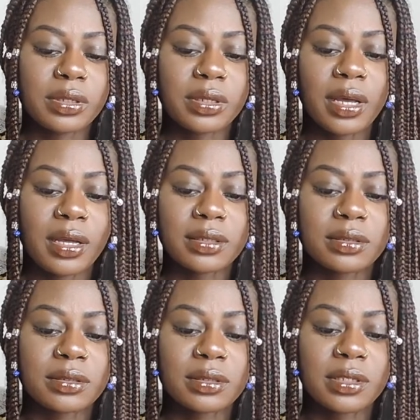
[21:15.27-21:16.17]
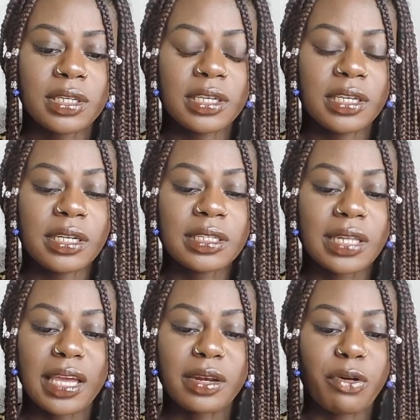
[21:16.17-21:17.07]
Yes. It's
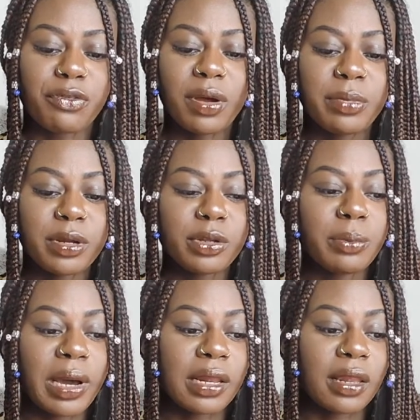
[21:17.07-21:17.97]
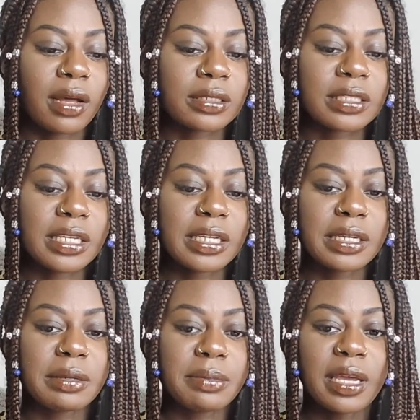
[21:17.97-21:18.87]
like November you might have lost
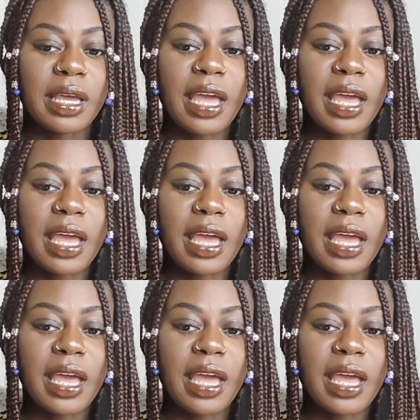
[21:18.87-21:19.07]
him,